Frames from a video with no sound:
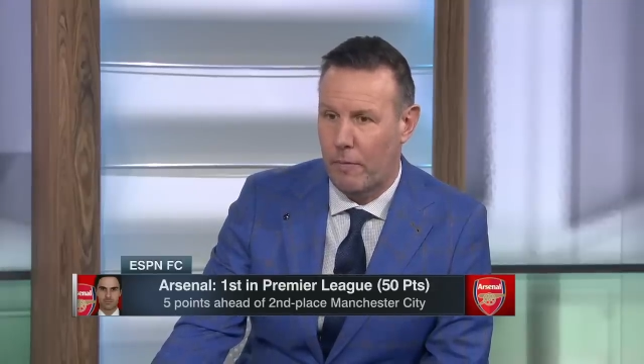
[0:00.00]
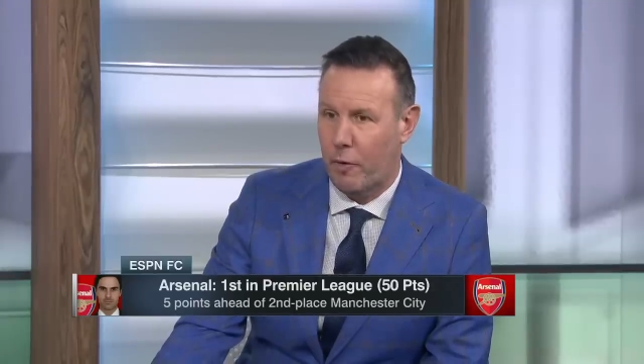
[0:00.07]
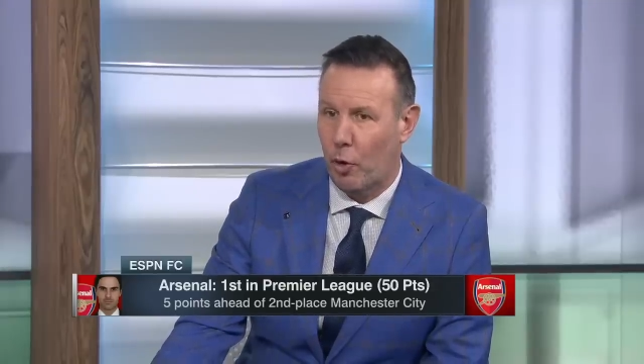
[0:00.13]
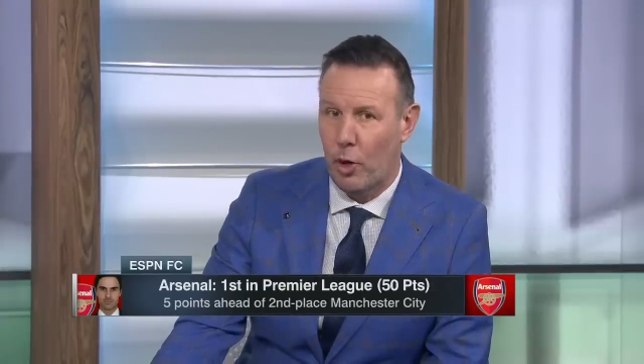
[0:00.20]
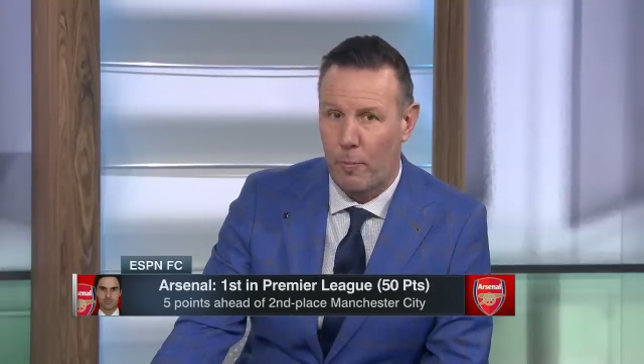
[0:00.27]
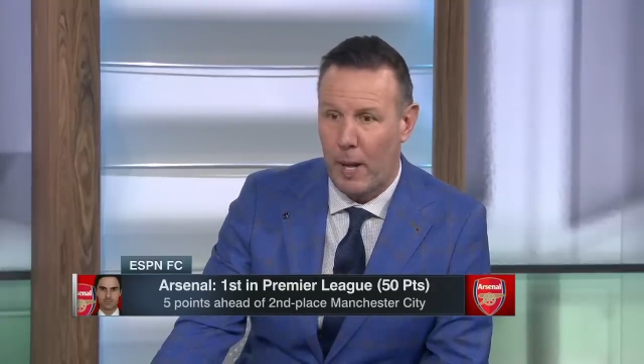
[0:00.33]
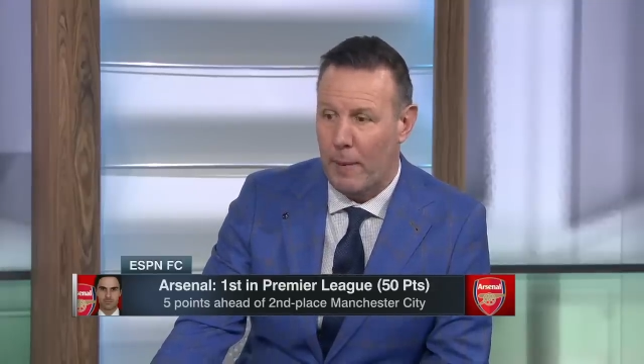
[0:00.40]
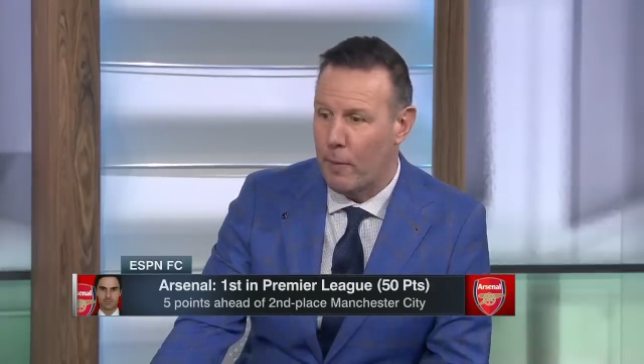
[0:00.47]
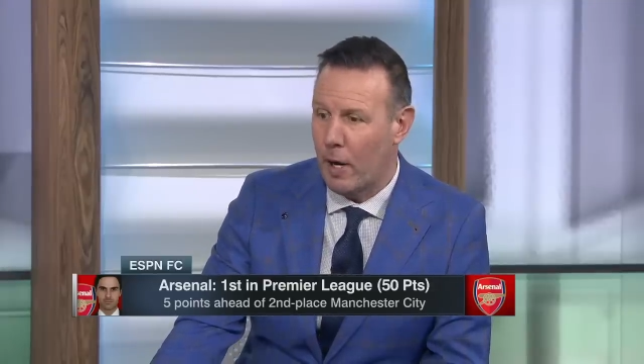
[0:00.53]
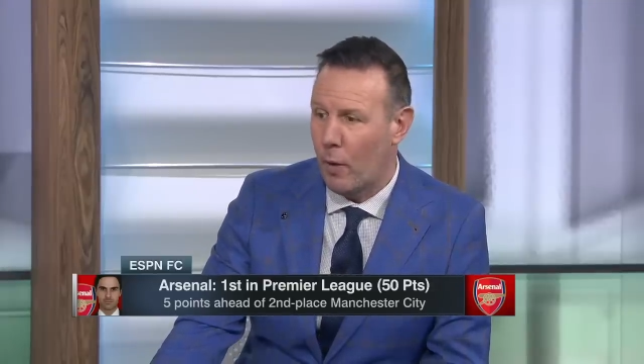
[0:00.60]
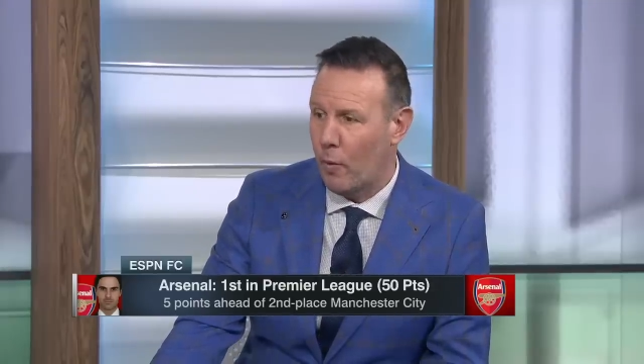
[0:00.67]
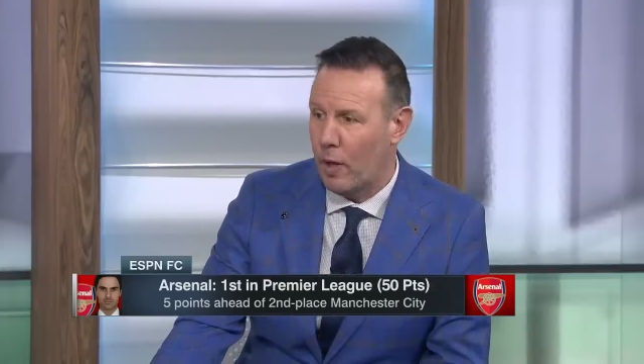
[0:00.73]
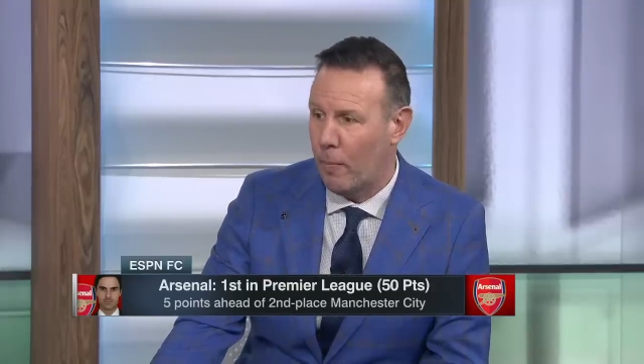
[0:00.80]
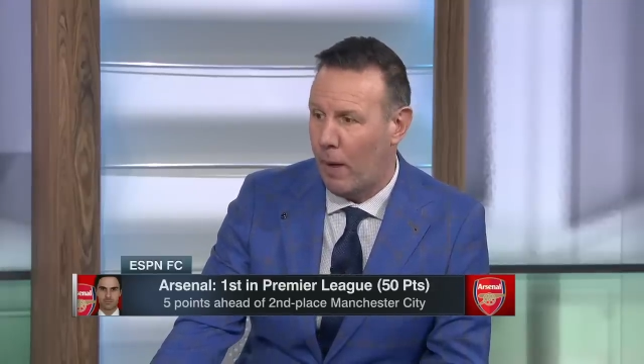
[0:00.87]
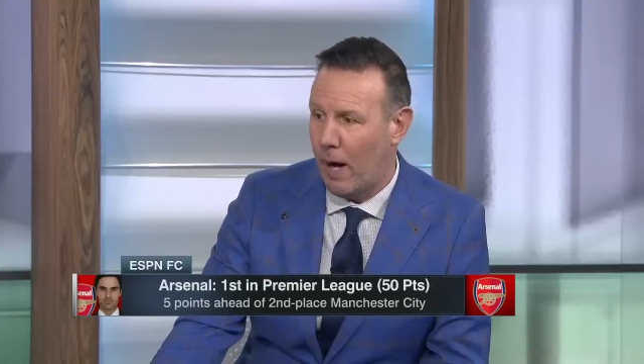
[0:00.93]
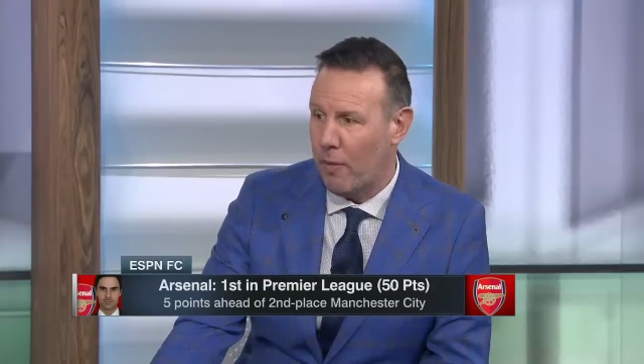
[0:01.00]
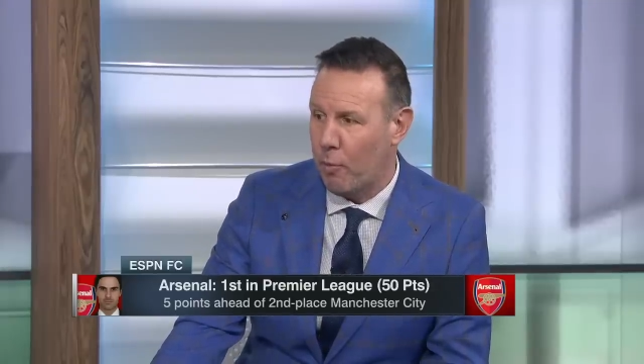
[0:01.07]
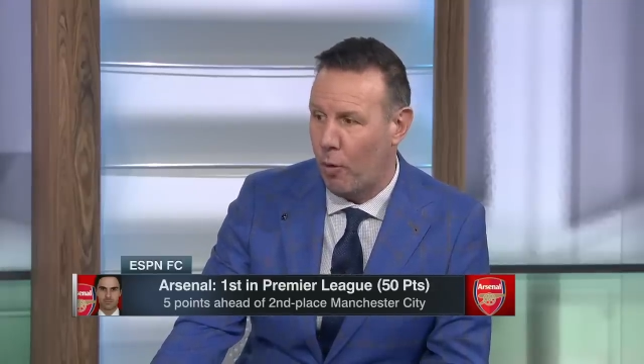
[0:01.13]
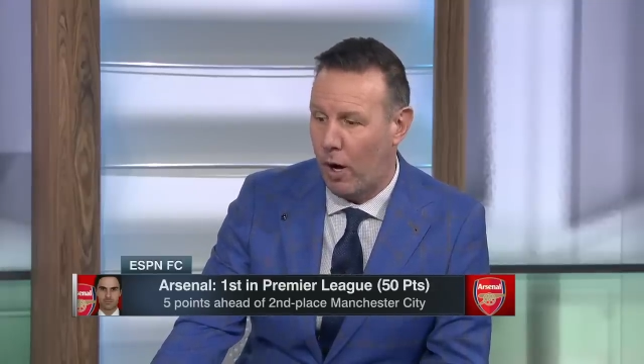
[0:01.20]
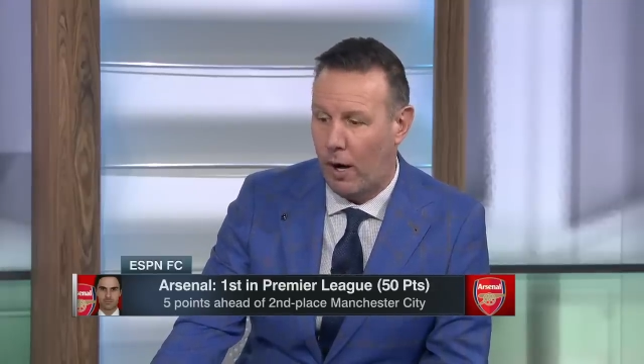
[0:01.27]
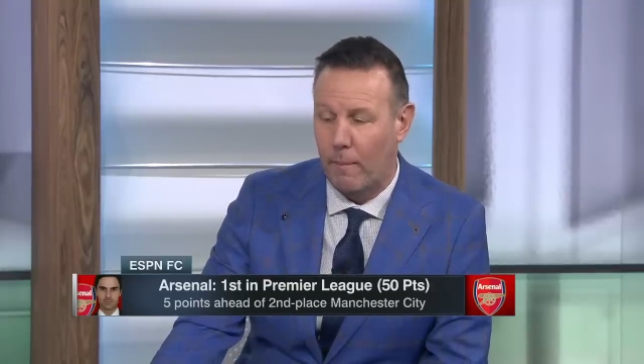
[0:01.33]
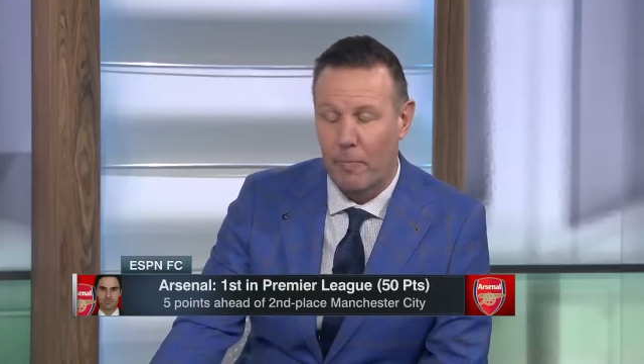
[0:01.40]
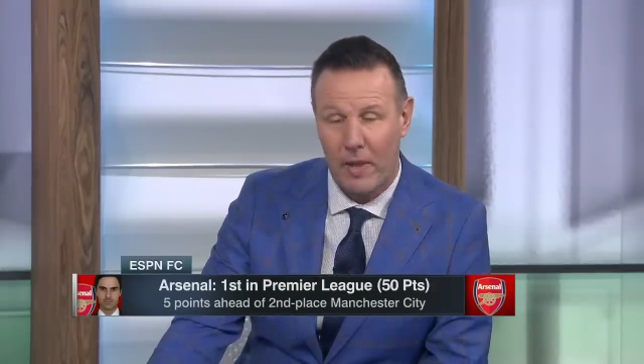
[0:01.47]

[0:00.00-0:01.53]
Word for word: throw the baby out with the bathwater.